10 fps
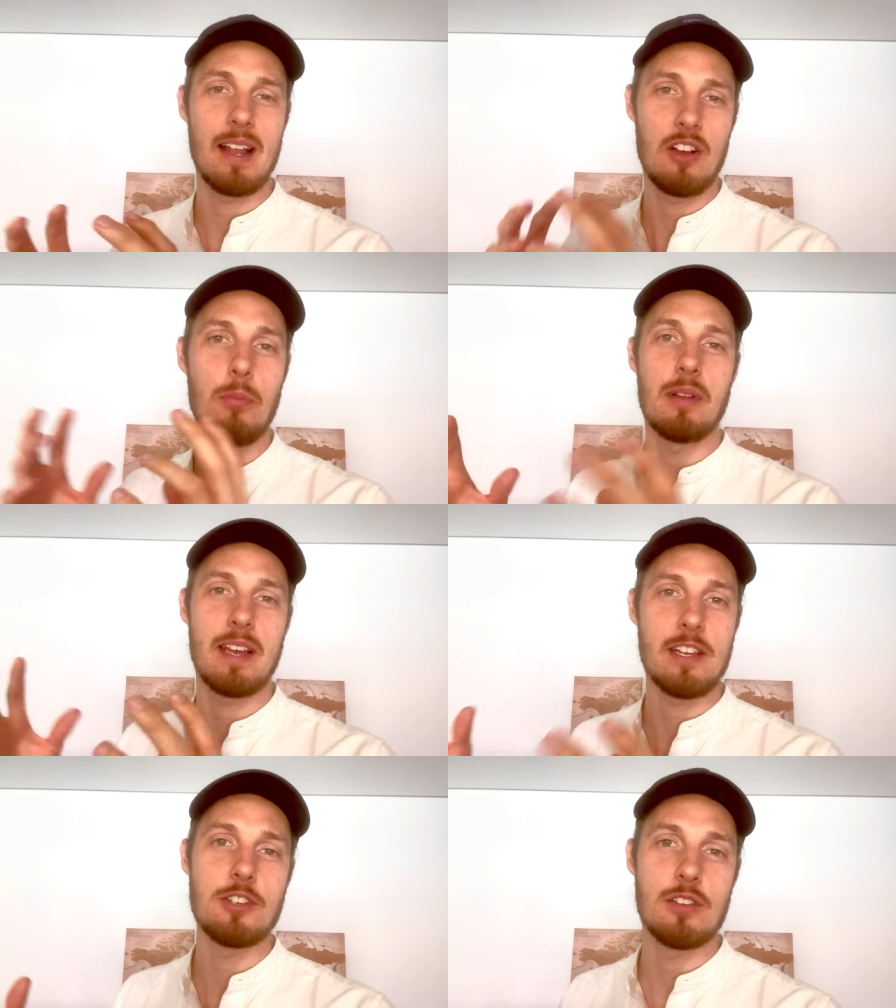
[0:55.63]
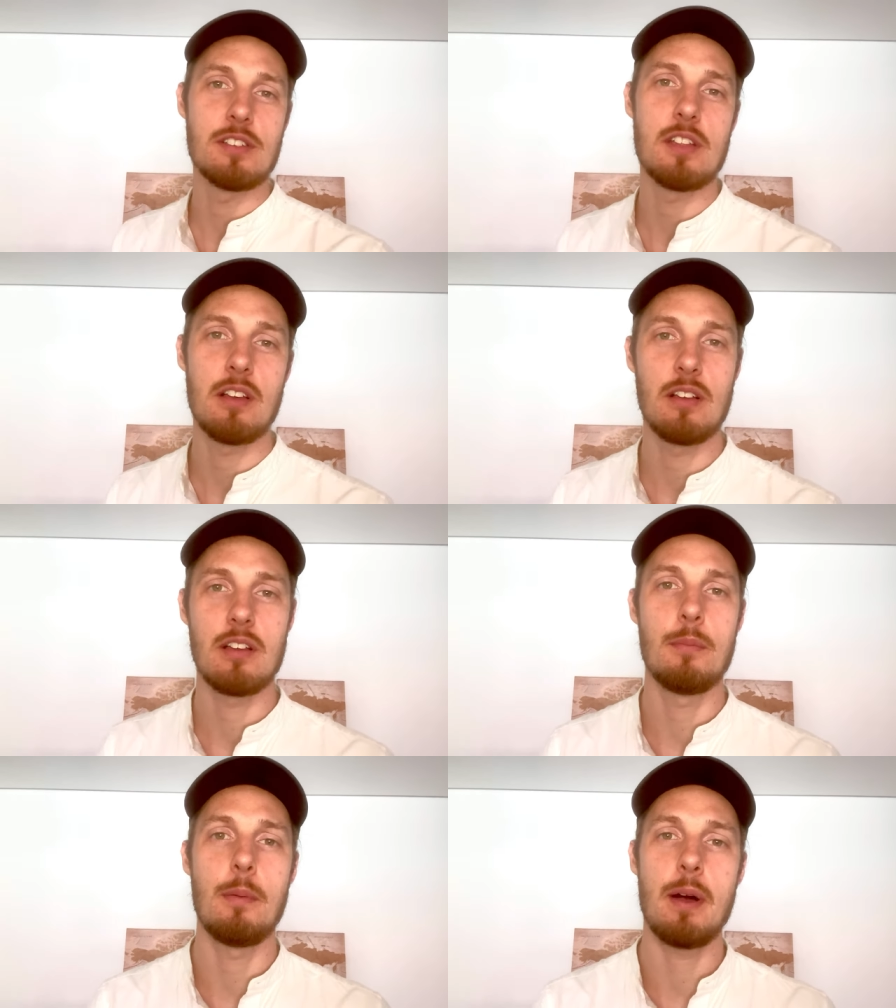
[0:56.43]
complications that
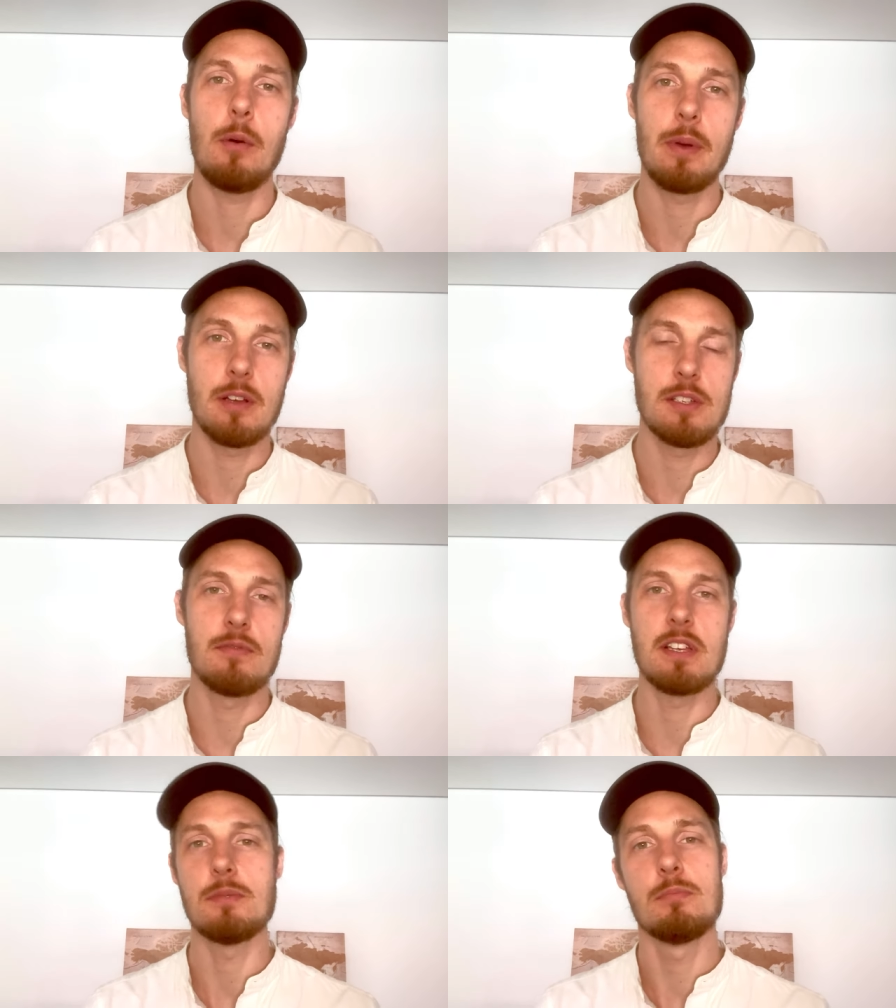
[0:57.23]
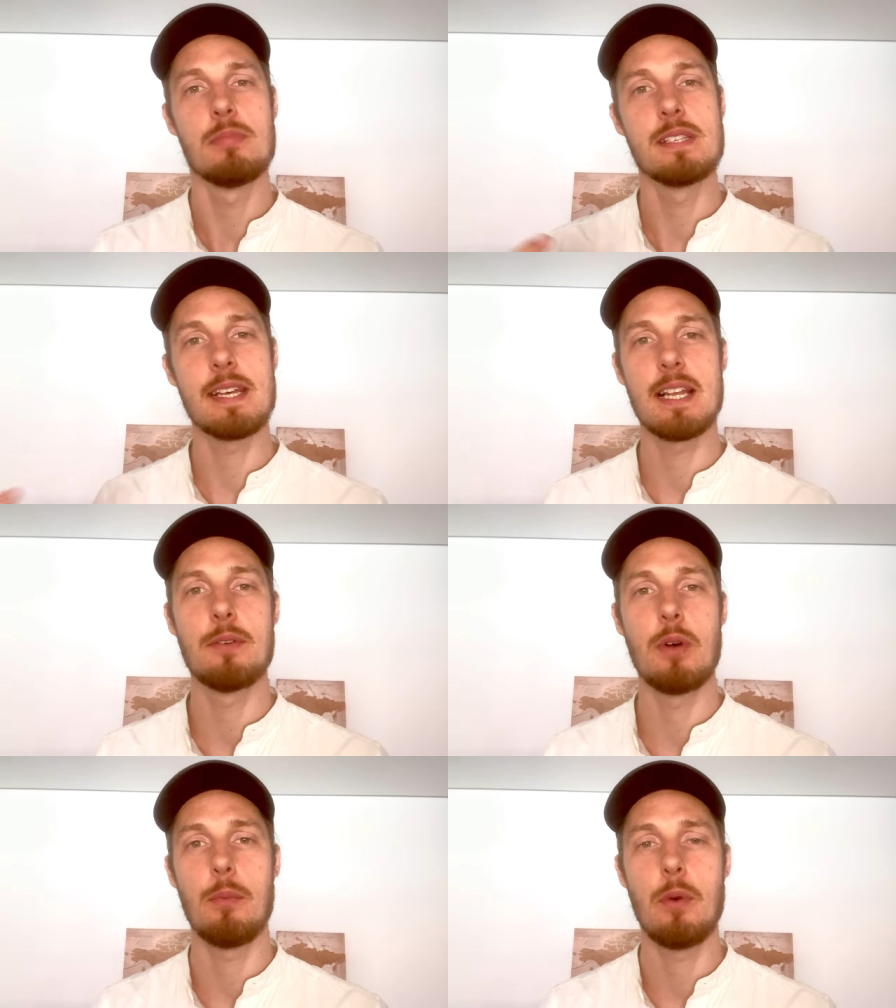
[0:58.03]
come about because of this particularly
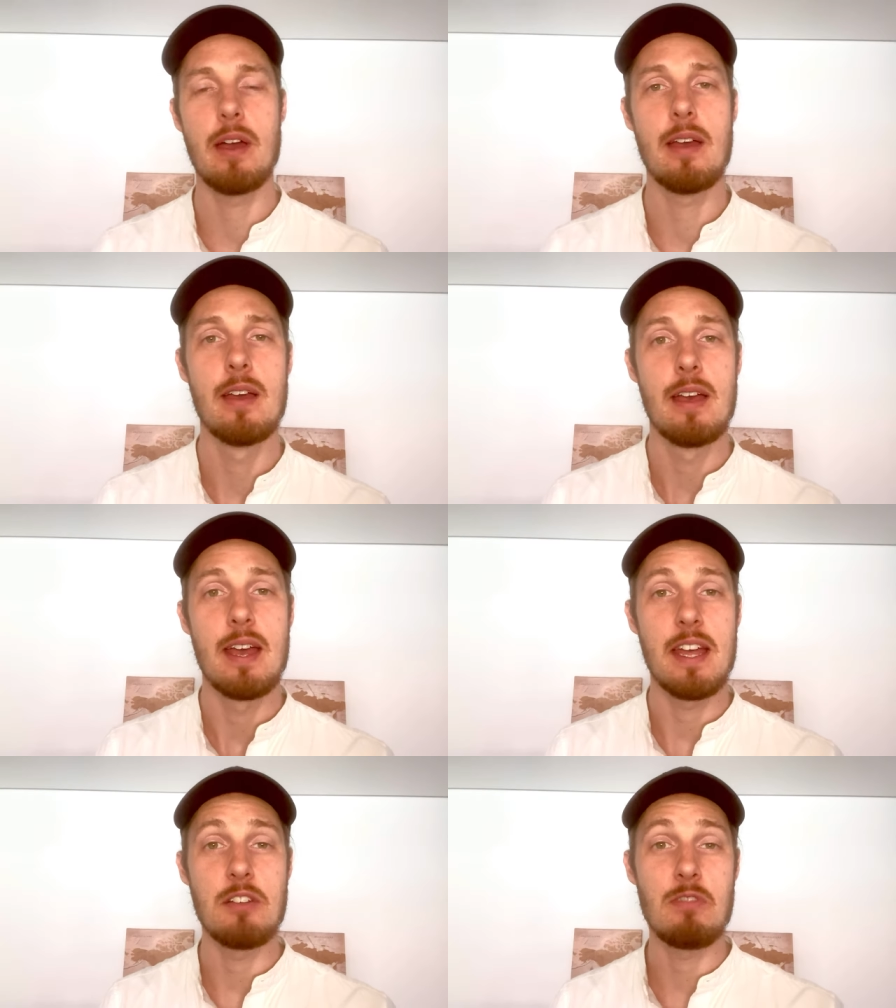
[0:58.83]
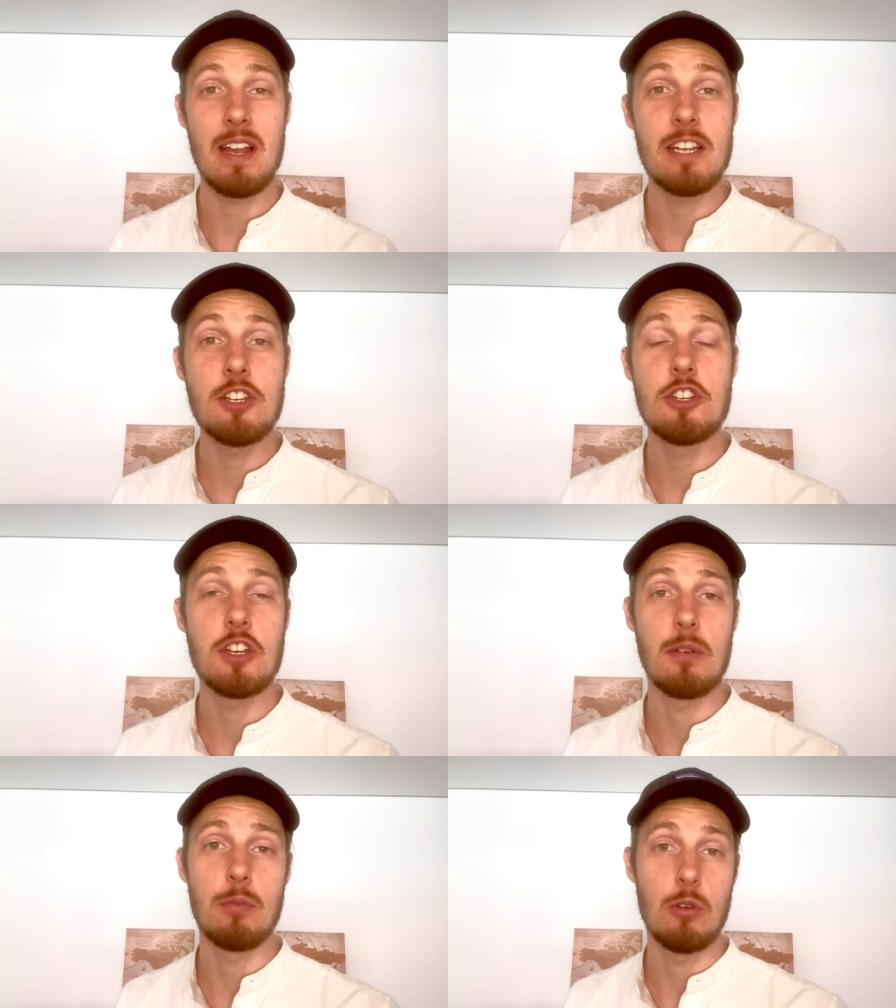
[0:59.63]
when we're in a
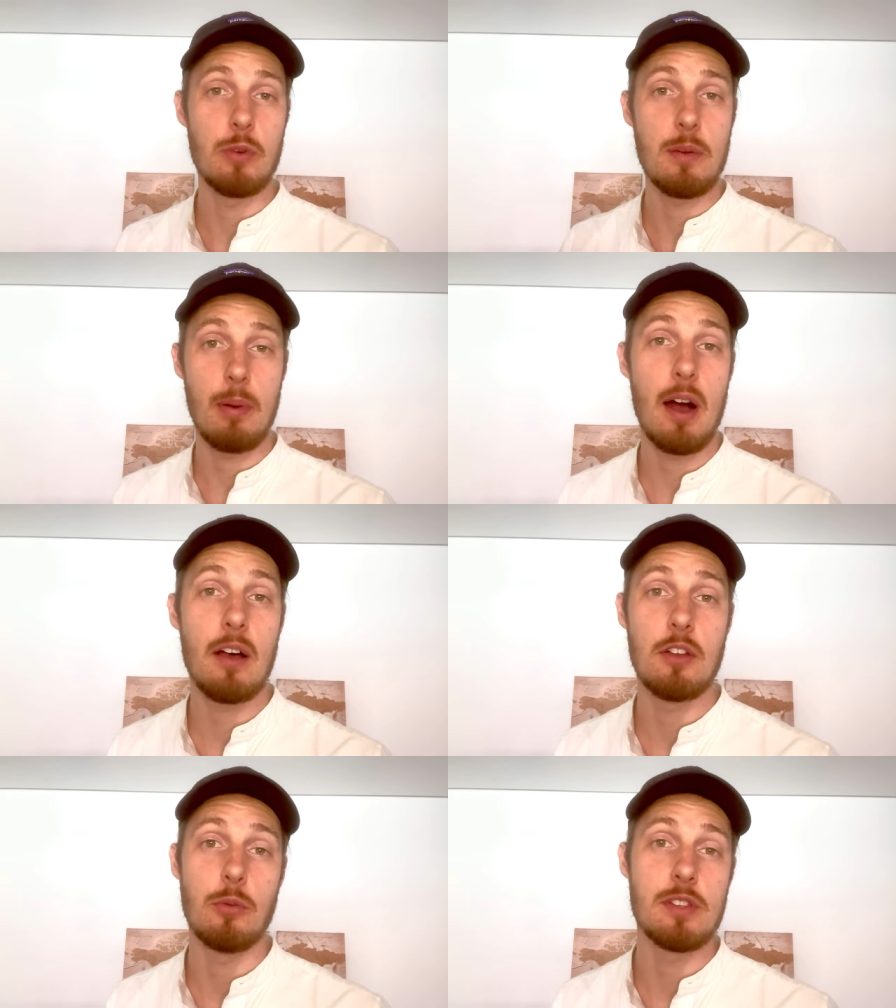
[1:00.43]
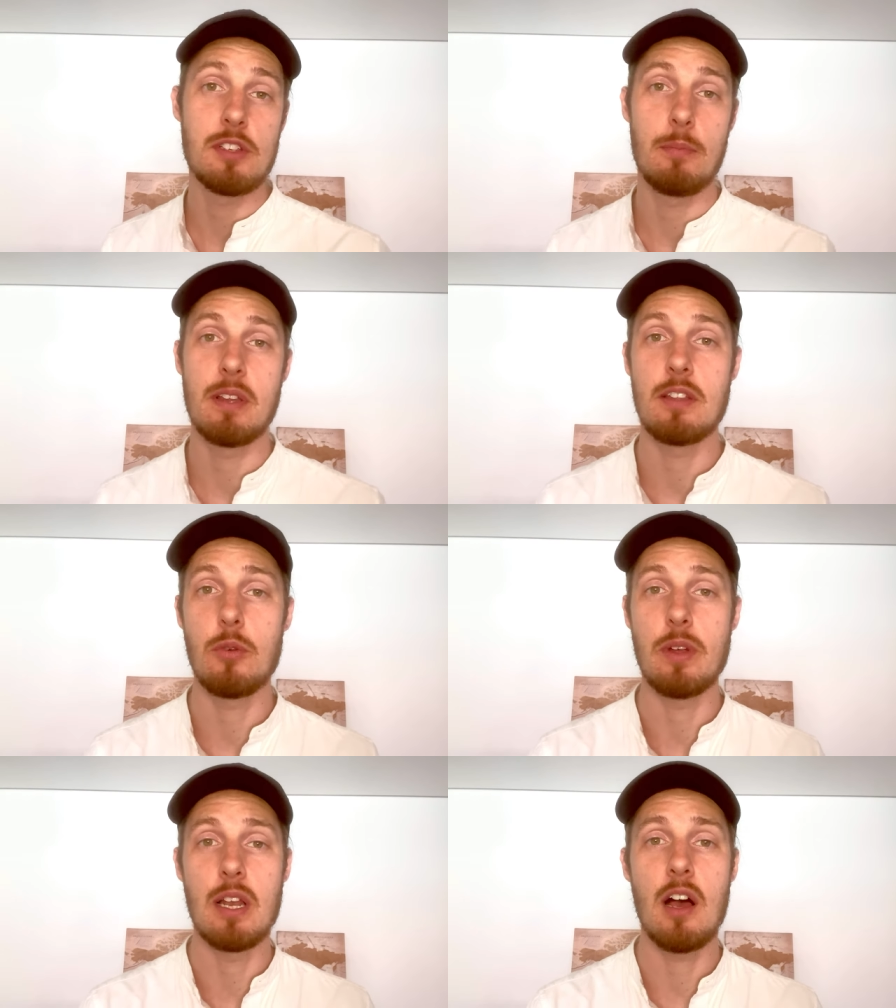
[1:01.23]
relationship or with a partner with somebody that
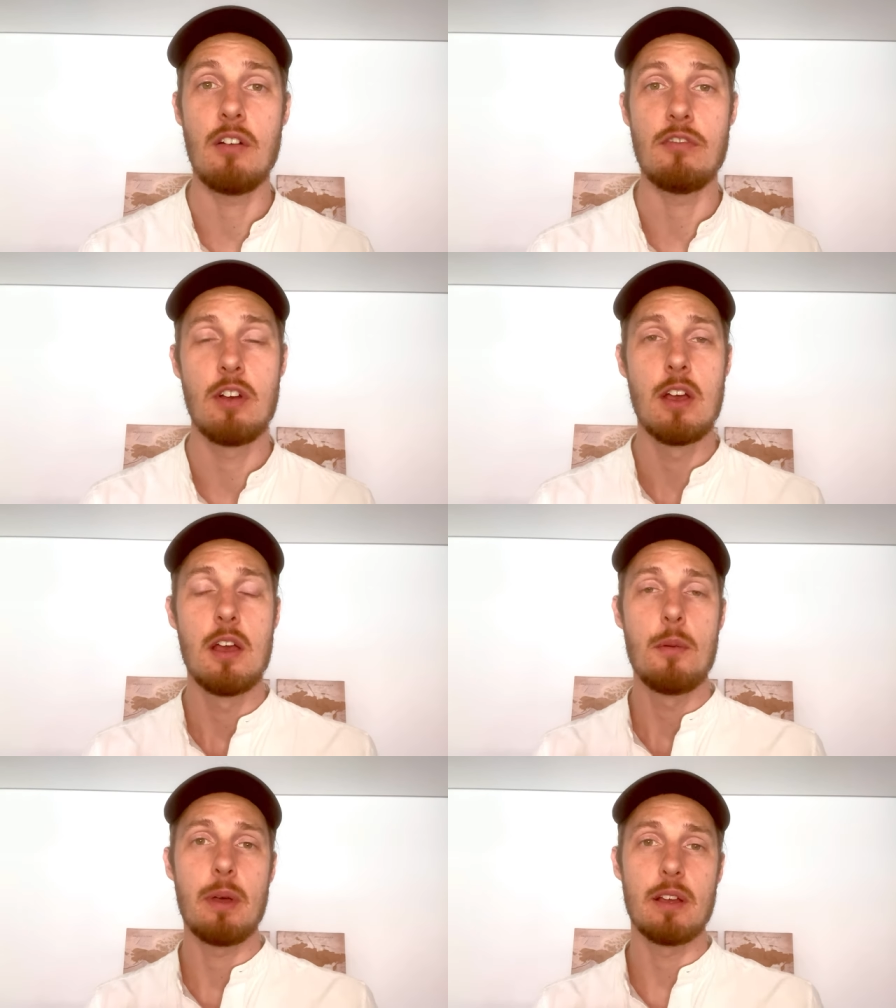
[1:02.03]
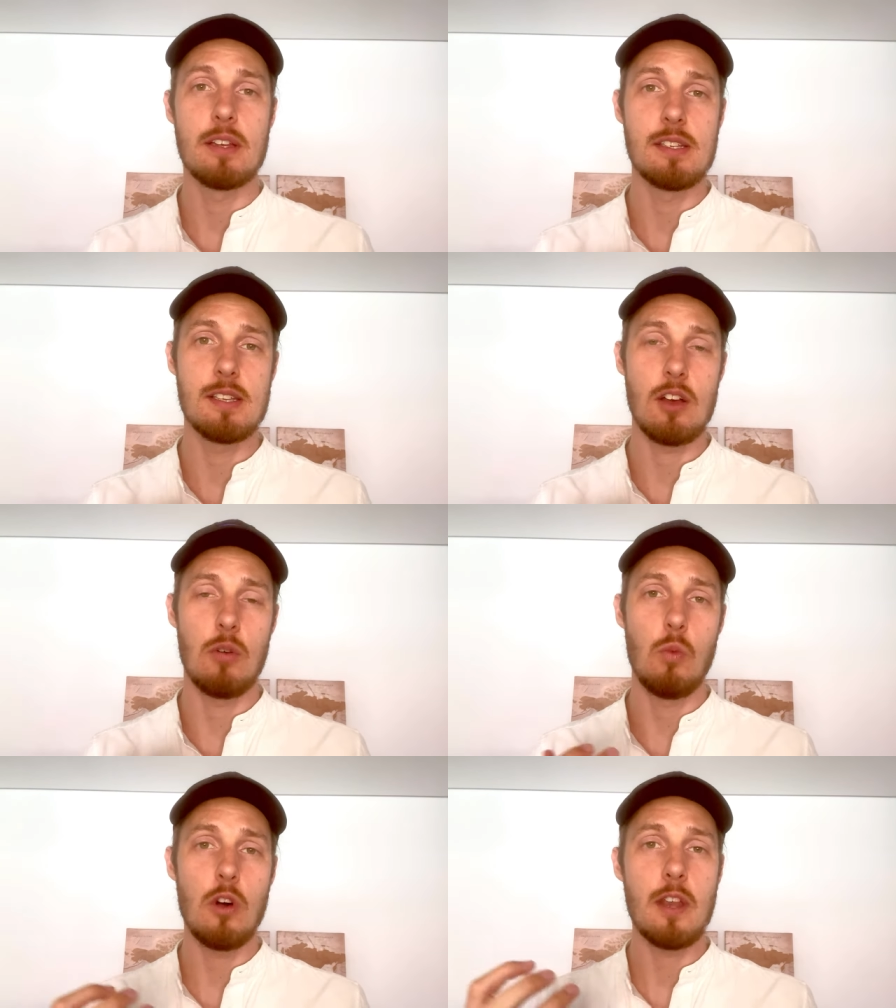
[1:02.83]
we love because
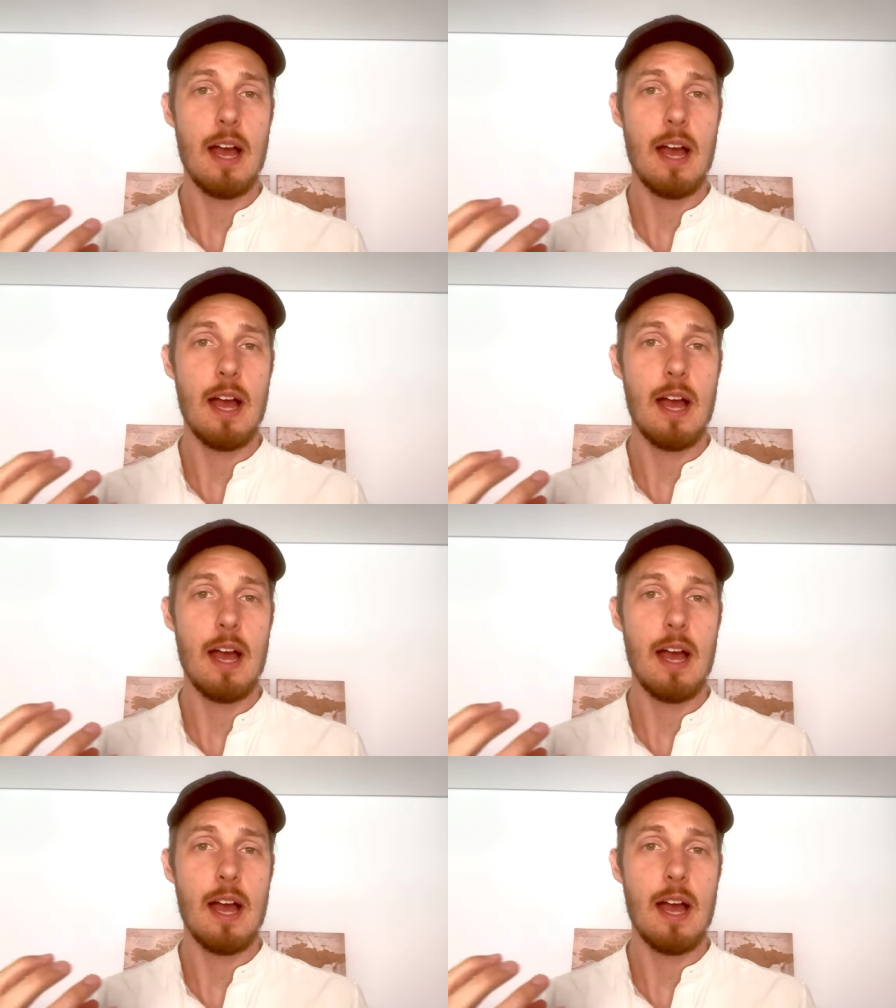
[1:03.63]
on one